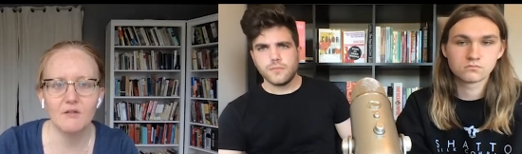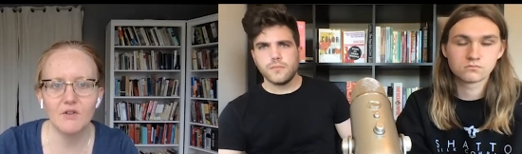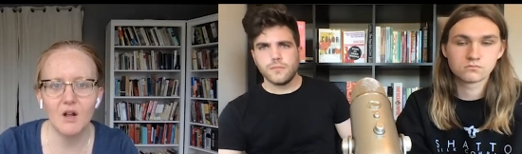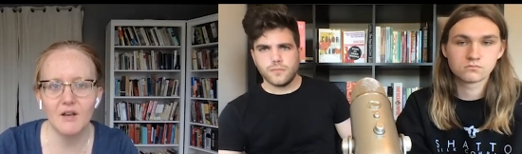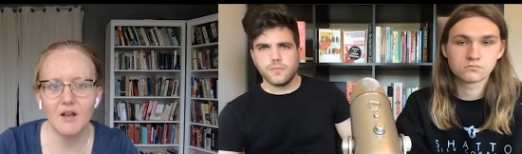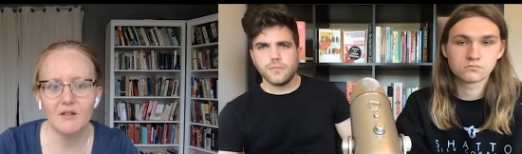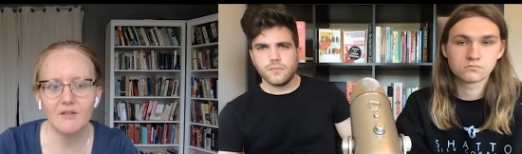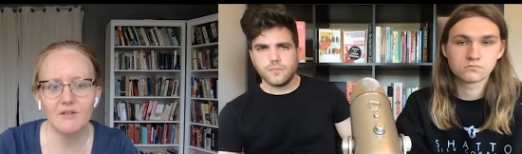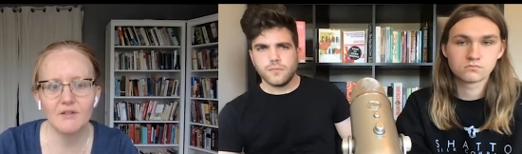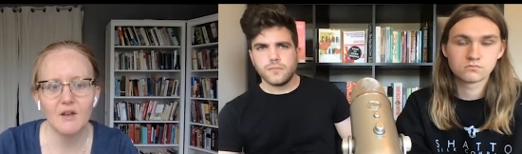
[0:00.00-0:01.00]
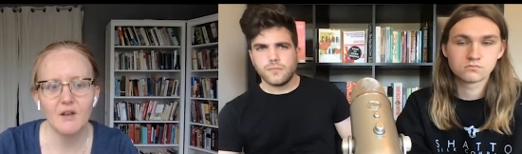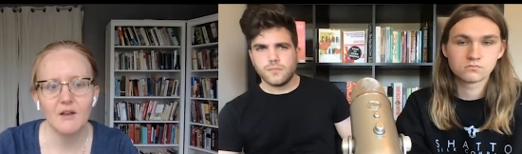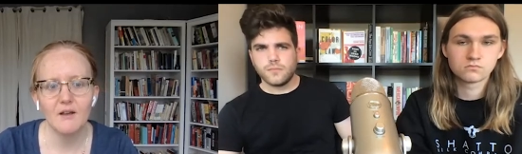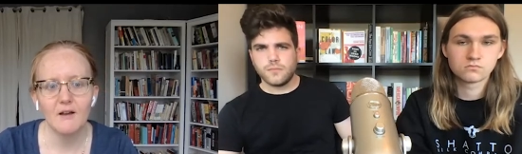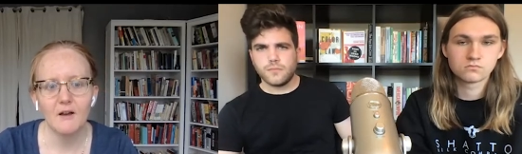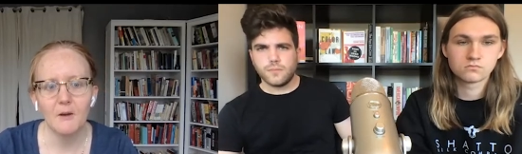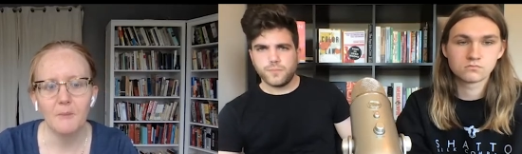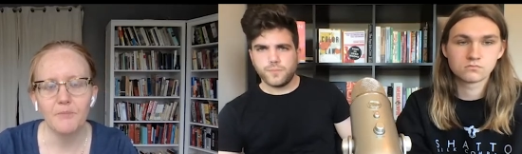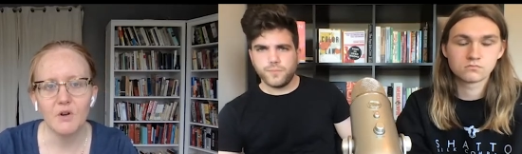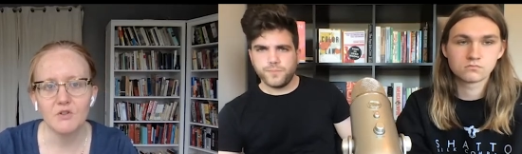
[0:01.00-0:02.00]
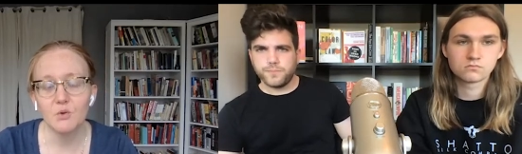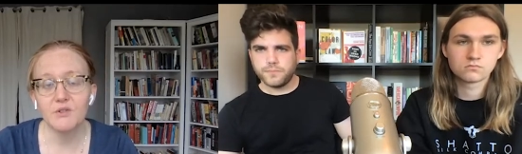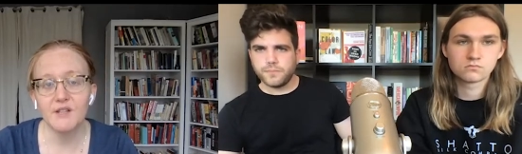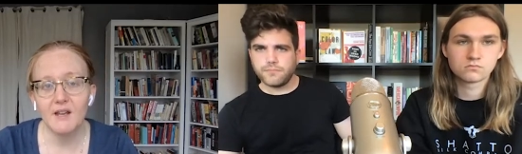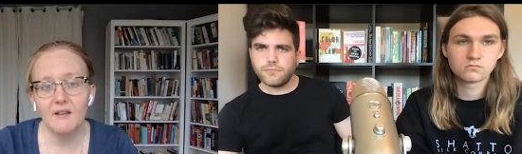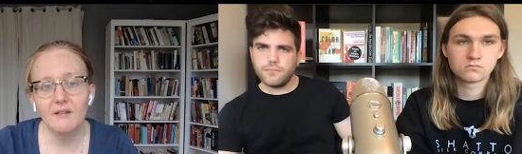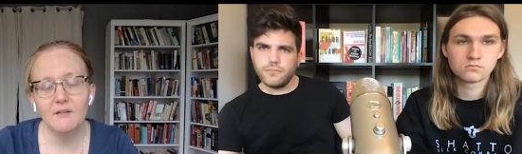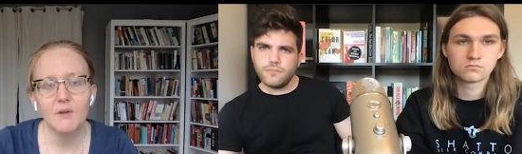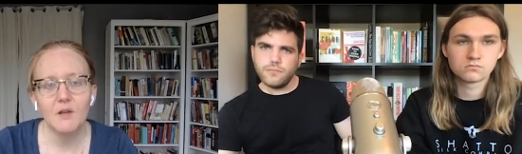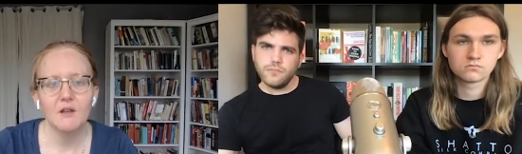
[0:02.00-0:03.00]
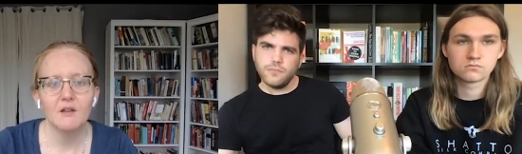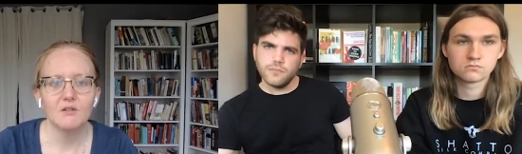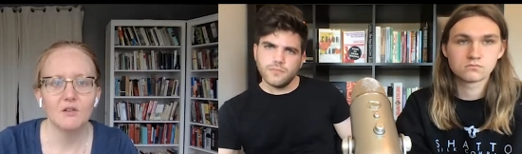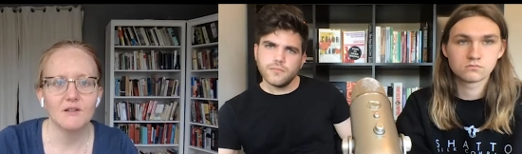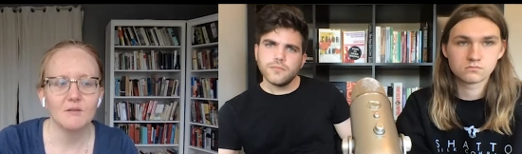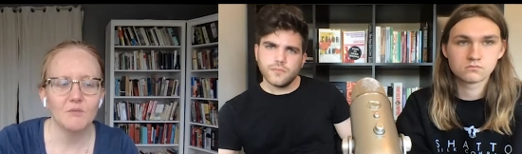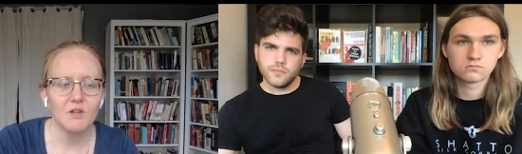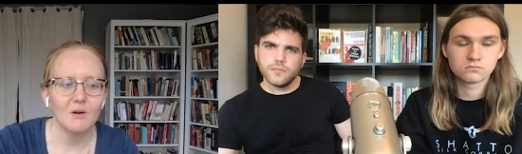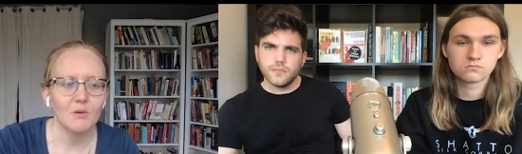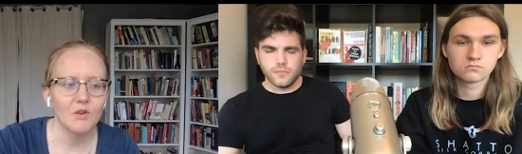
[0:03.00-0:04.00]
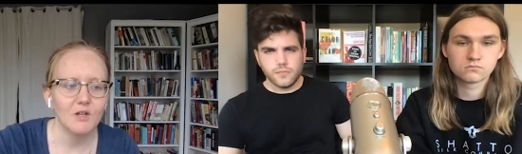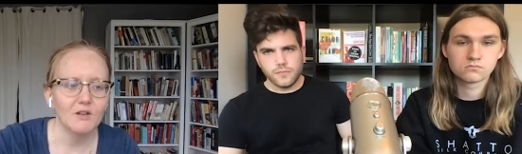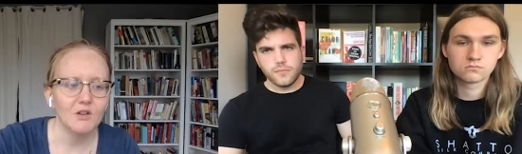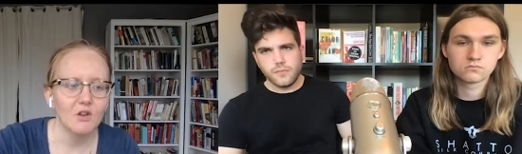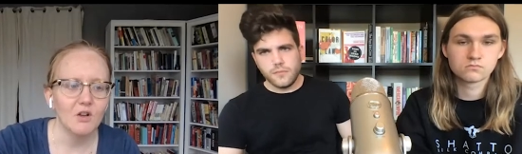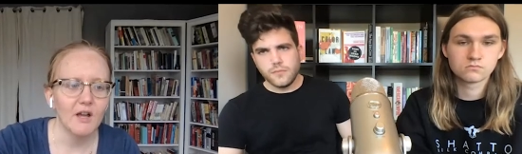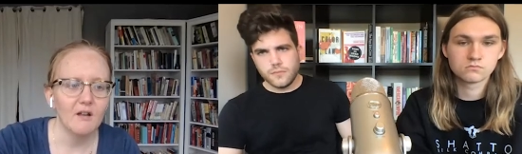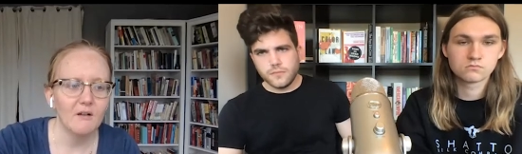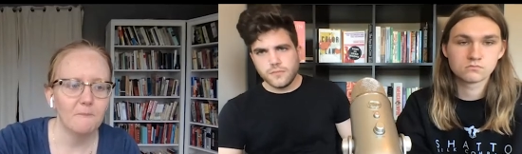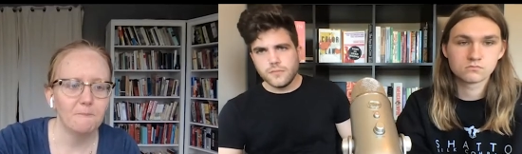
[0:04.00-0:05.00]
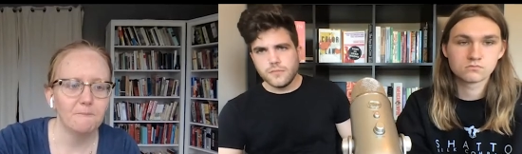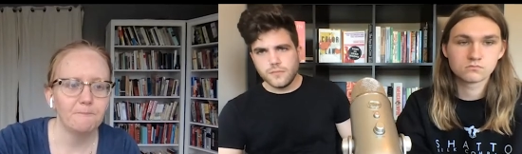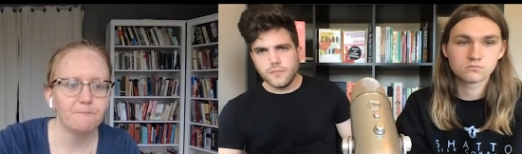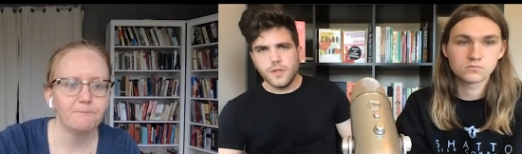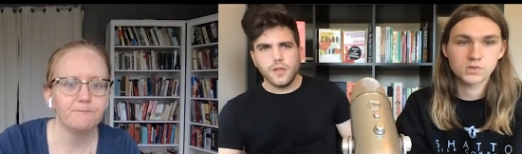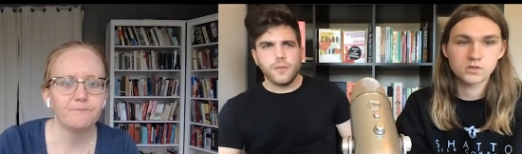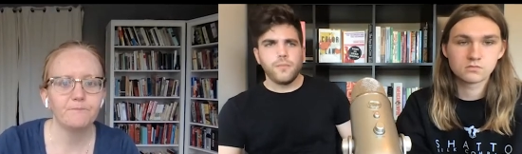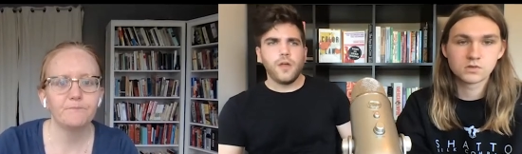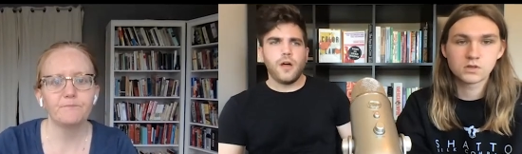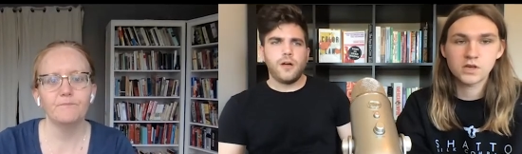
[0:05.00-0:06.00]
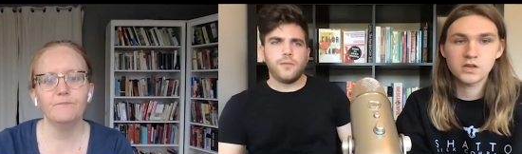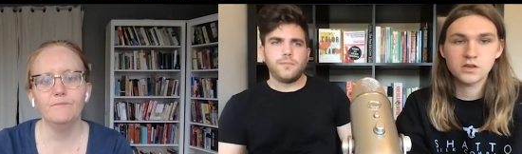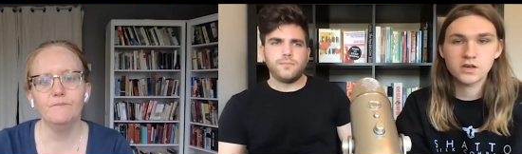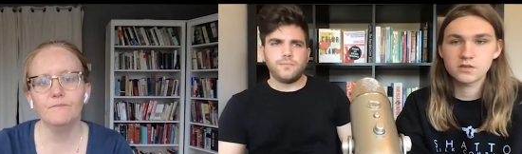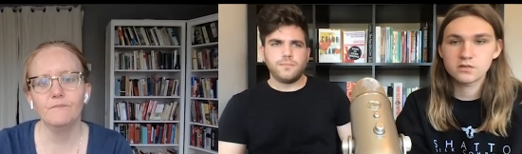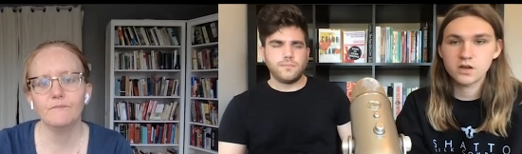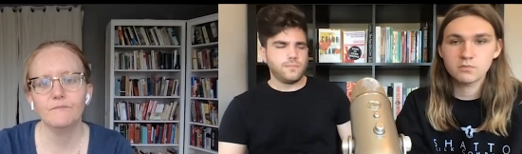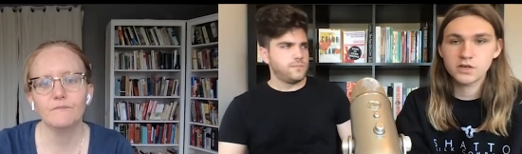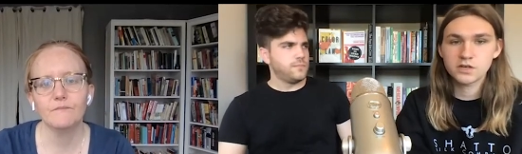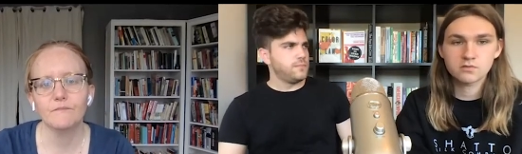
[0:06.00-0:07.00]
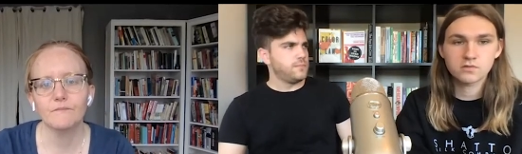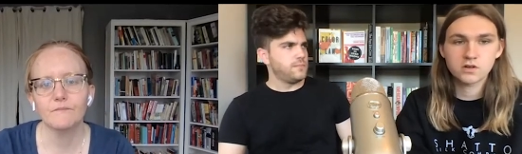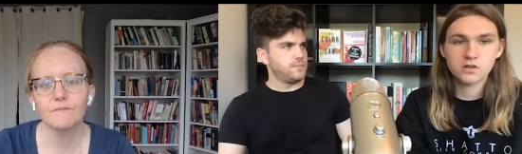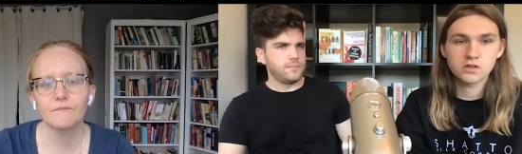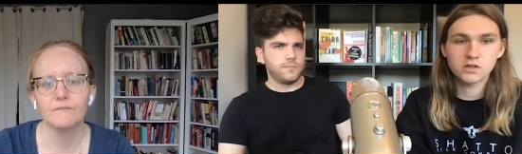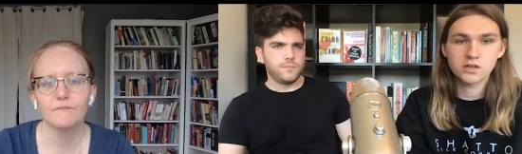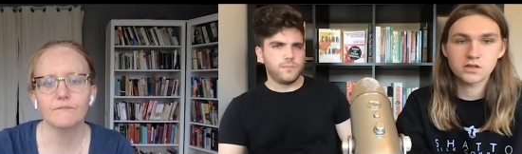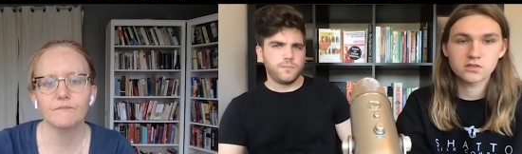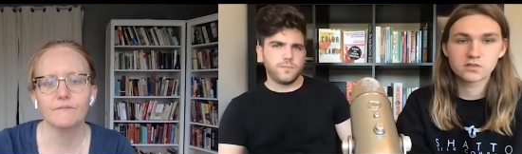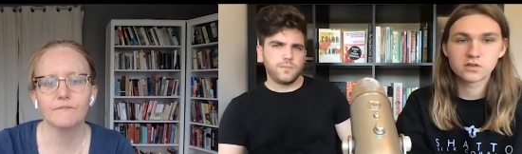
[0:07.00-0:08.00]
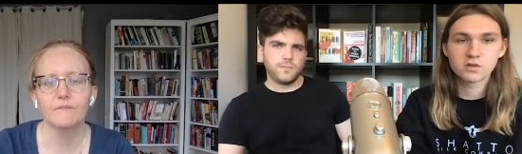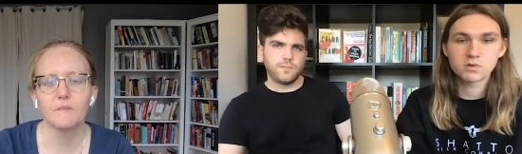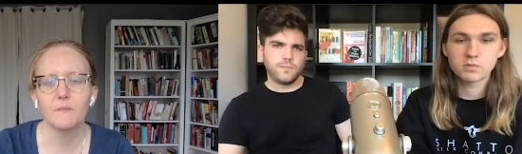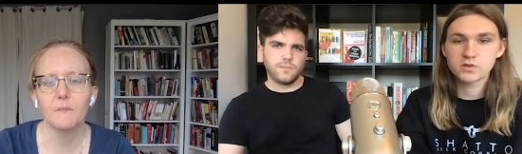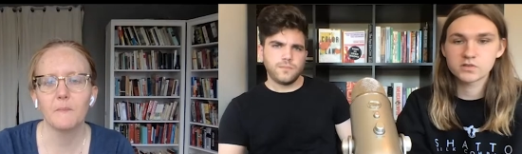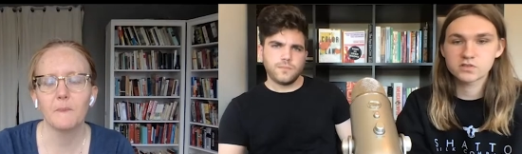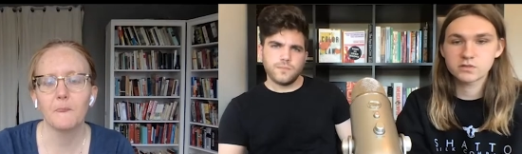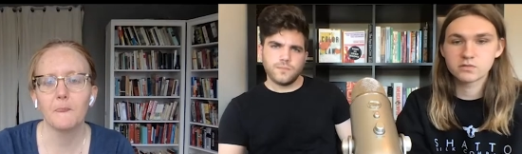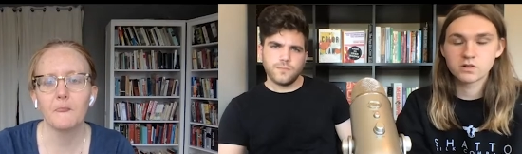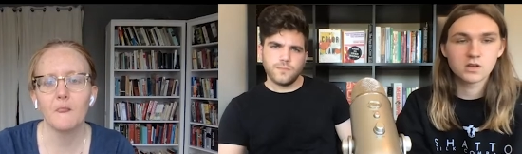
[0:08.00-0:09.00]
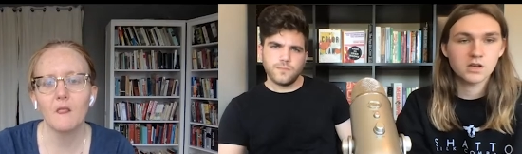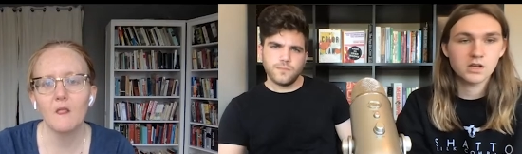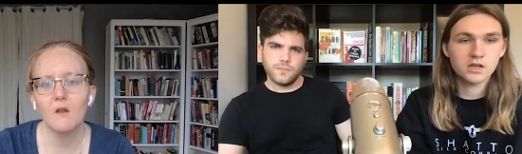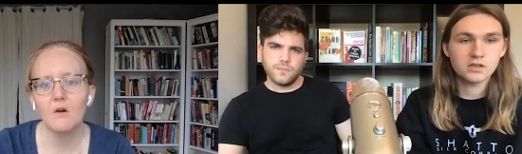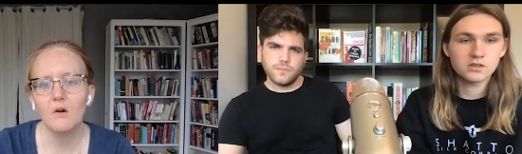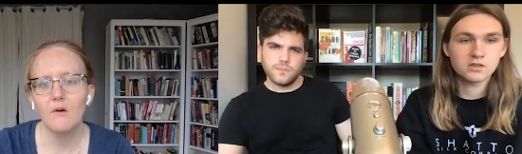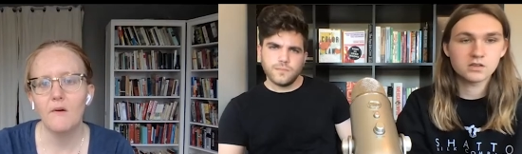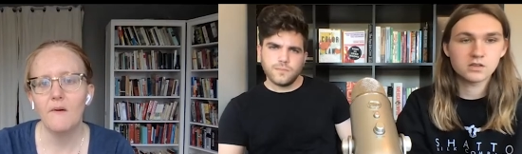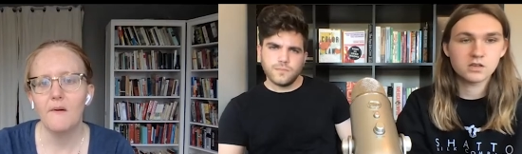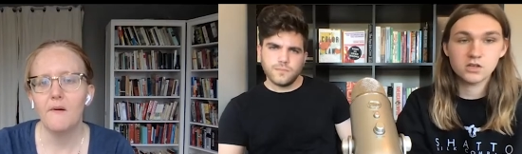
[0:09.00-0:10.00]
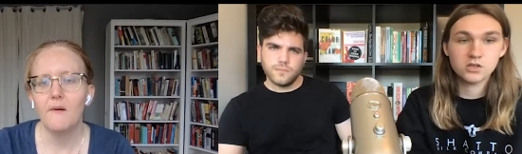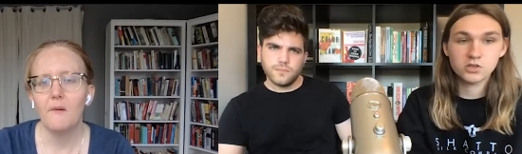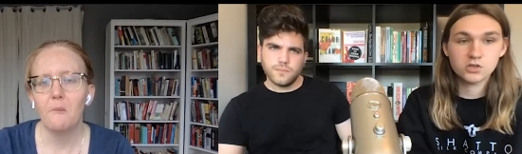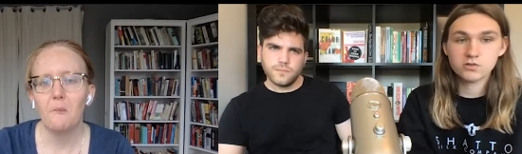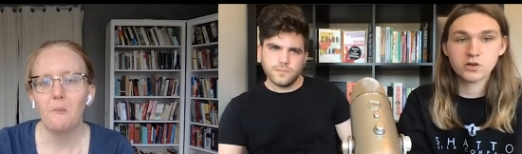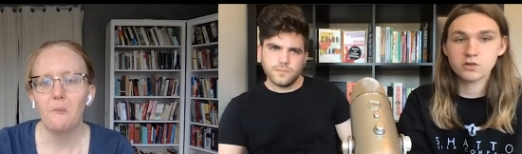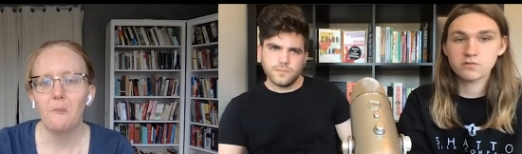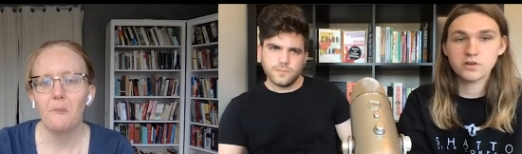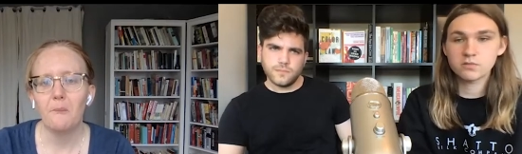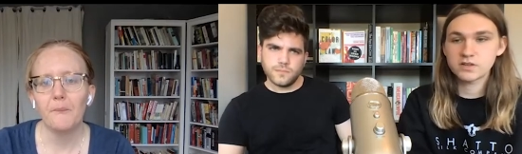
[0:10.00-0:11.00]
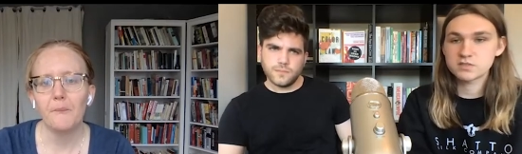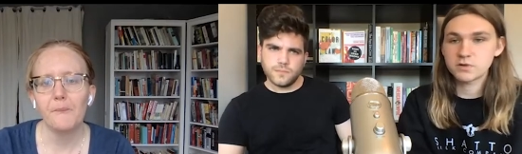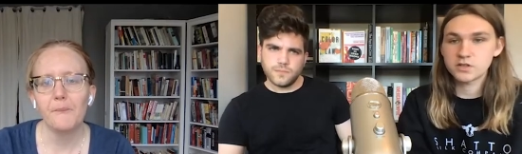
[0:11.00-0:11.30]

Speaker 1: of gun deaths um, are suicides. So that's something that we really need to look at.
Speaker 2: Yeah. Um, and uh, on Medicare for All and a lot of those proposals there, uh, you're, you're totally funded by small